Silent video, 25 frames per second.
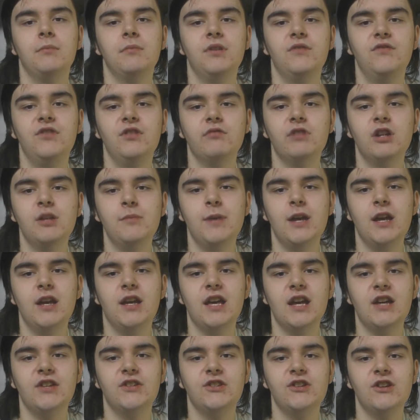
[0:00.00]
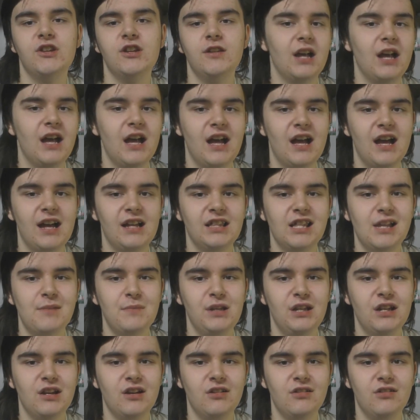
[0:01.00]
If you want to be a guest on it, let
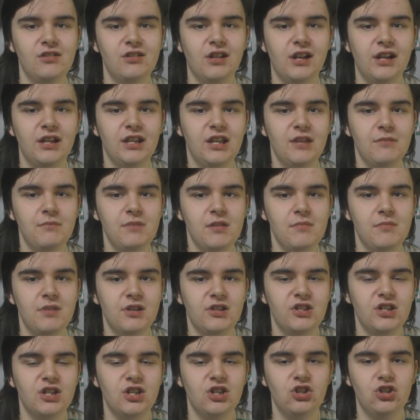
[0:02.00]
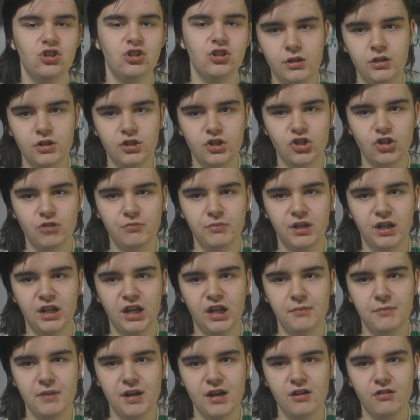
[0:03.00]
me know. Like, give me a message, shoot me an
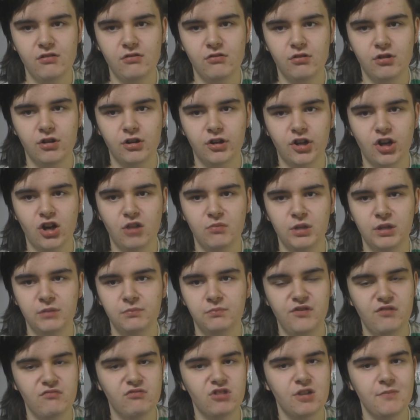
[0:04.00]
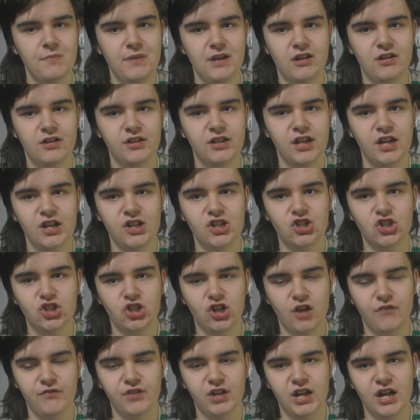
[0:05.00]
email or a comment. If you want to be on the next
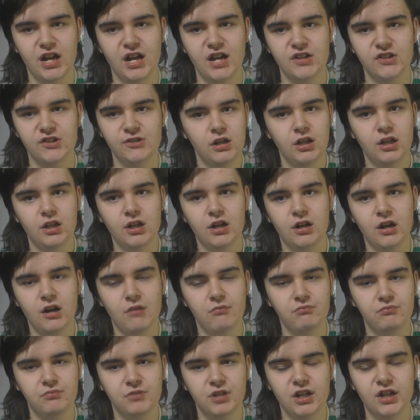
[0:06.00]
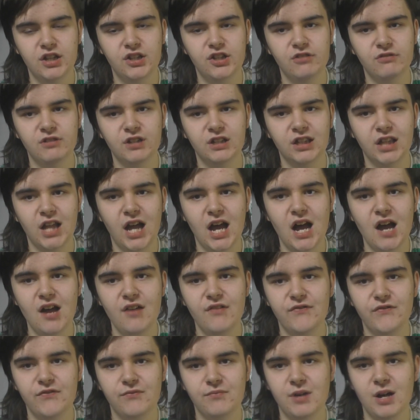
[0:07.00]
Jakovacast, you know, I'm gonna do it
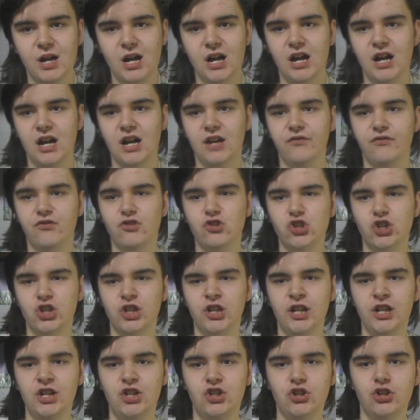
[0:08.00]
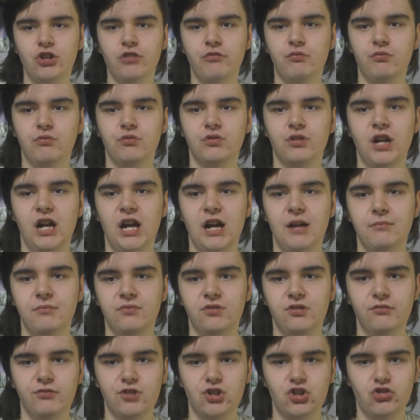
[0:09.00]
live. Unfortunately, due to
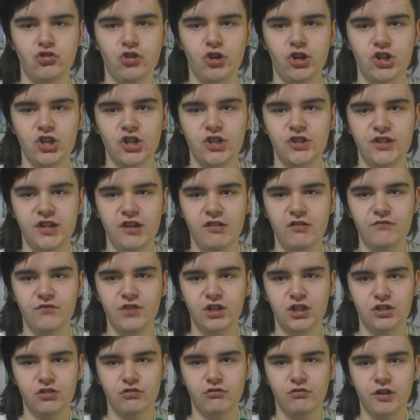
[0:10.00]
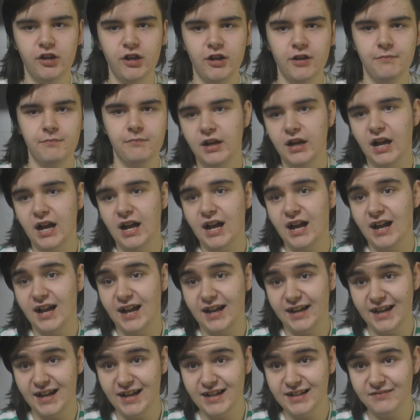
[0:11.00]
the restrictions here in Victoria,
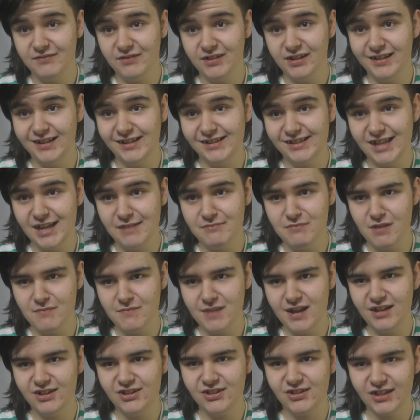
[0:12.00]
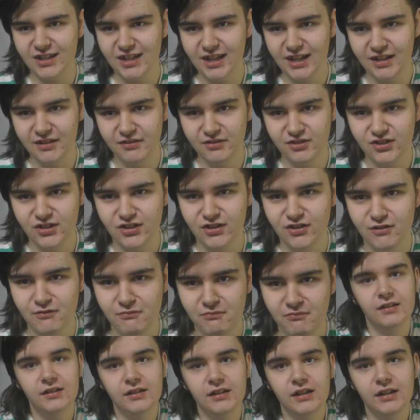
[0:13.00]
I can't really see my mates again. So,